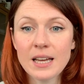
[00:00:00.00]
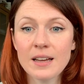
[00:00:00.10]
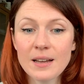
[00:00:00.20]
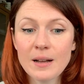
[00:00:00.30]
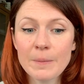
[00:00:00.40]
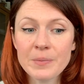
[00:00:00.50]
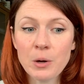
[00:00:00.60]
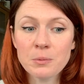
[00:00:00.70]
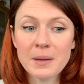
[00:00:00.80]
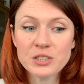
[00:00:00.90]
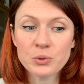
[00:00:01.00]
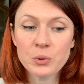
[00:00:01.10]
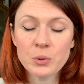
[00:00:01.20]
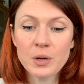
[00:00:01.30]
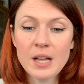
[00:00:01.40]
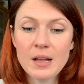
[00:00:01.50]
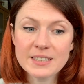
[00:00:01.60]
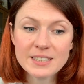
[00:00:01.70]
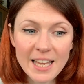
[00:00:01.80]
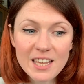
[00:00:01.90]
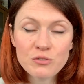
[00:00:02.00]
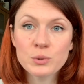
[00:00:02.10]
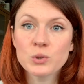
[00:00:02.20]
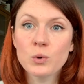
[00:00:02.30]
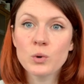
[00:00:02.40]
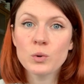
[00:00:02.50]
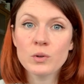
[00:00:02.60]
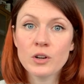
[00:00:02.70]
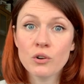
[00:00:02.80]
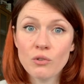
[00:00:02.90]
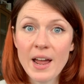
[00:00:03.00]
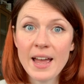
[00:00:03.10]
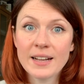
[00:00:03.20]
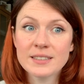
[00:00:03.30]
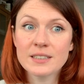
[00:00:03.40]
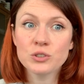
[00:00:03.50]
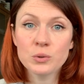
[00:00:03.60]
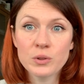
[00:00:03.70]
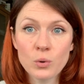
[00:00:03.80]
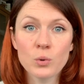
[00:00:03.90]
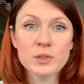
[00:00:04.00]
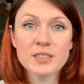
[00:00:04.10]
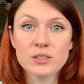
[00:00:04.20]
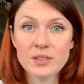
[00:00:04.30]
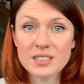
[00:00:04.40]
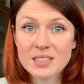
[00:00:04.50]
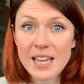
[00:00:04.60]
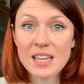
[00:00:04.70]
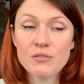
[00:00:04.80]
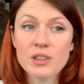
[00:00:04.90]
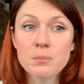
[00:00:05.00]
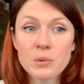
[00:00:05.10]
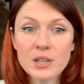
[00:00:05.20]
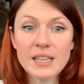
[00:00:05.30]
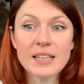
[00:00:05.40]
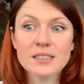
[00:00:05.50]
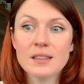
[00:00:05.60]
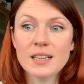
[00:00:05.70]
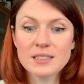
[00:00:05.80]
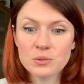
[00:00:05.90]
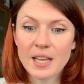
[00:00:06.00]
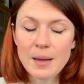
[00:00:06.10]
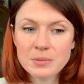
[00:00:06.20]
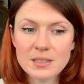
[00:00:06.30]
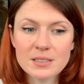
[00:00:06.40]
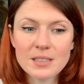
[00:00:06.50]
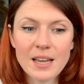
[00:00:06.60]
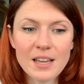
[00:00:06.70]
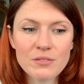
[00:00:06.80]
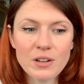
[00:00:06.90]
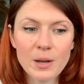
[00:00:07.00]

I would make sure the safe was all correct and doing the audits on the safe and the monies and things that was kept in the safe,